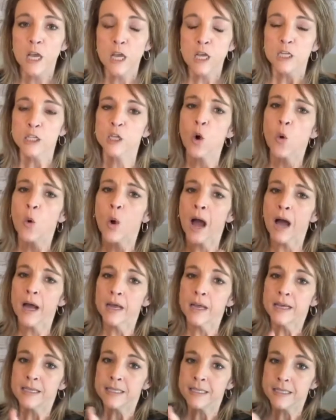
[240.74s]
So
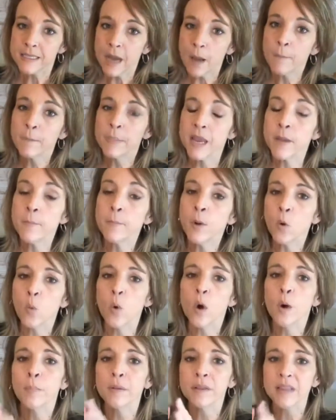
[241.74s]
some people
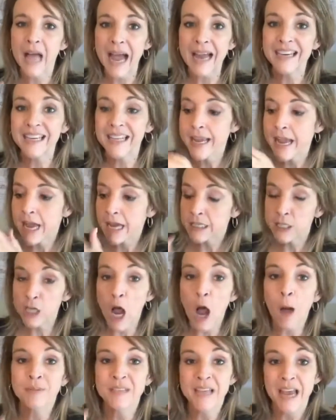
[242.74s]
will blindly
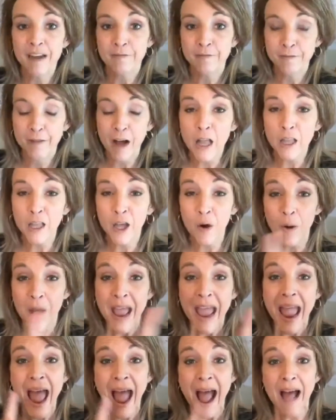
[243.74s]
adopt and follow.
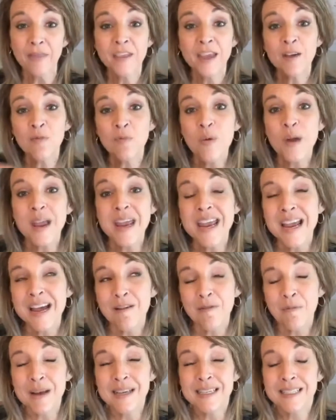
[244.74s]
And then
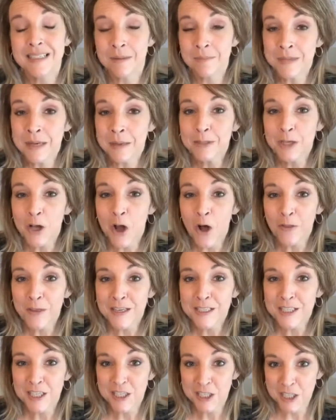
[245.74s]
we sometimes call
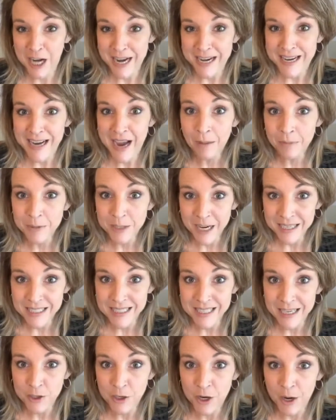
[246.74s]
this the shiny object
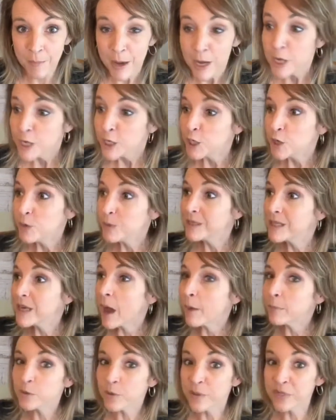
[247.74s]
syndrome. You
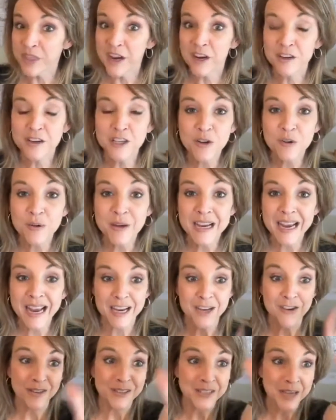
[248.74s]
adopt what they're doing,
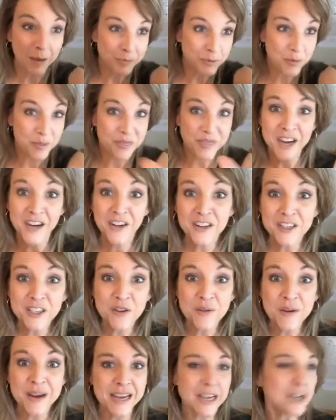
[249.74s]
and you adopt what they're
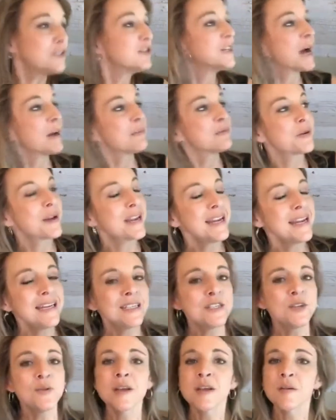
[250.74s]
doing, and you adopt what
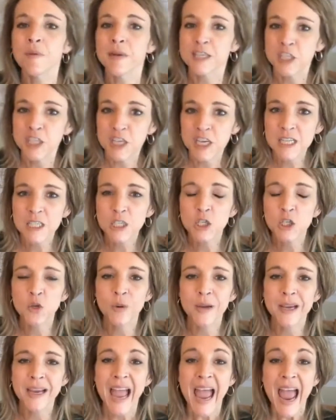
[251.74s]
he's doing and what she's
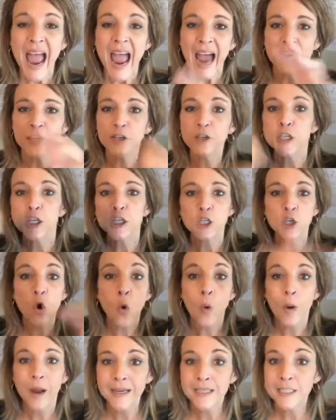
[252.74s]
doing, and you're just
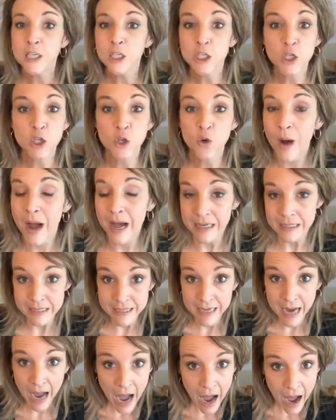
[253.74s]
quick to
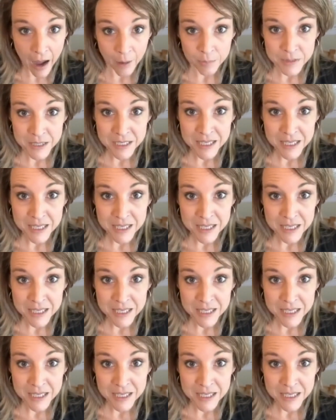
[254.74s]
adopt